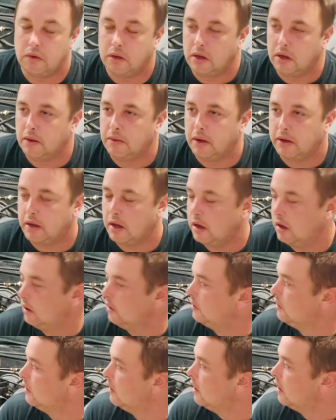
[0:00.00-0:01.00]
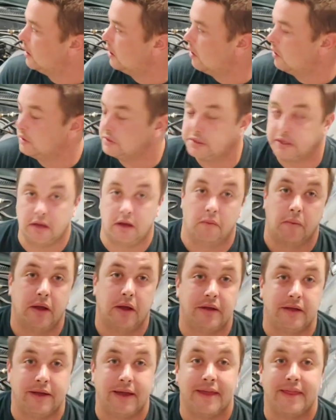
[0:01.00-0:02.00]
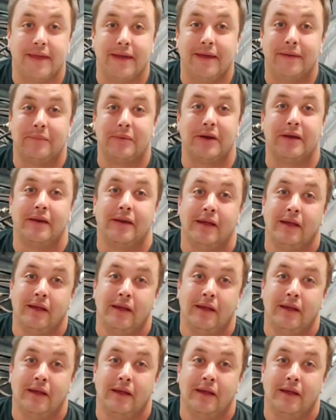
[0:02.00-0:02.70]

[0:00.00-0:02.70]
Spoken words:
I honestly can't wait to get there, but